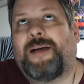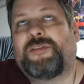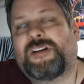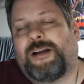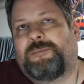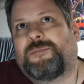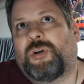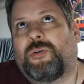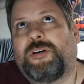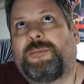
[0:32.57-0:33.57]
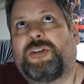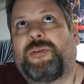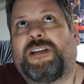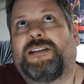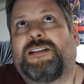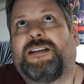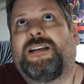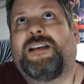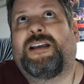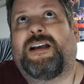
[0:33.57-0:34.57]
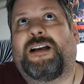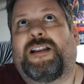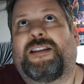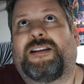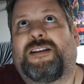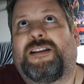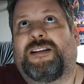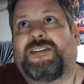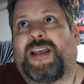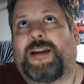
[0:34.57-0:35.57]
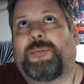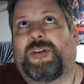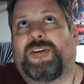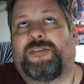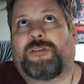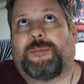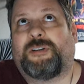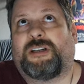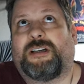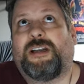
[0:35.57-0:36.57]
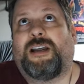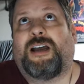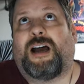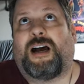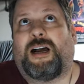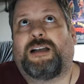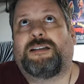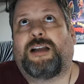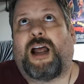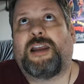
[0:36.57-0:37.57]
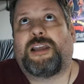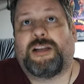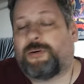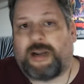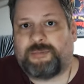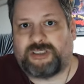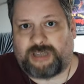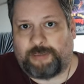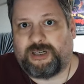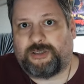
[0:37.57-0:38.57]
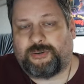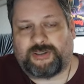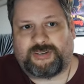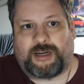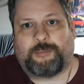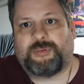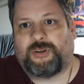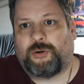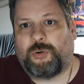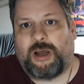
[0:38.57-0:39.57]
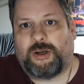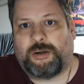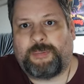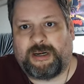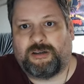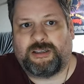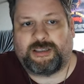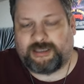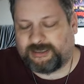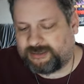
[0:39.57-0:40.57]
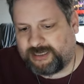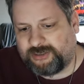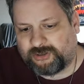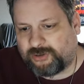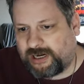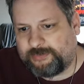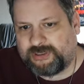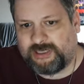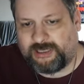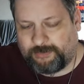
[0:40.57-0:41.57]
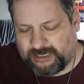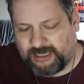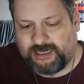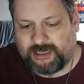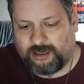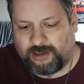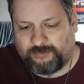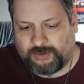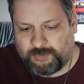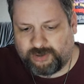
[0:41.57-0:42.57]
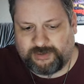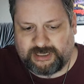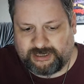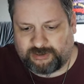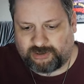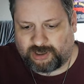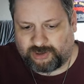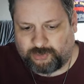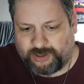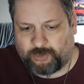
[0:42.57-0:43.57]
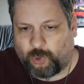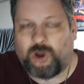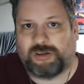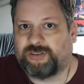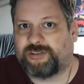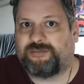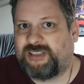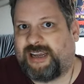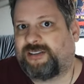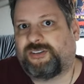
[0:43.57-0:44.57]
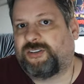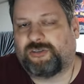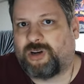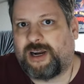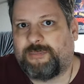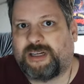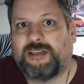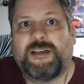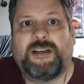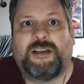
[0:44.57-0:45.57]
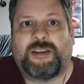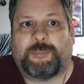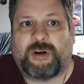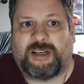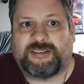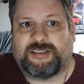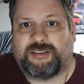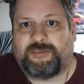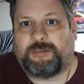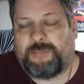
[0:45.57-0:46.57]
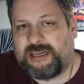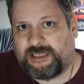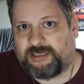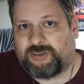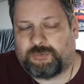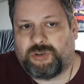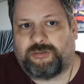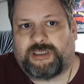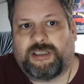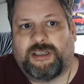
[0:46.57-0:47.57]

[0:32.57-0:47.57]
I'm torn between the setup or the description. You know what? I'm going to do the setup. So apparently, because he describes in the beginning of the movie, it starts with walls of text describing the process of him making this movie,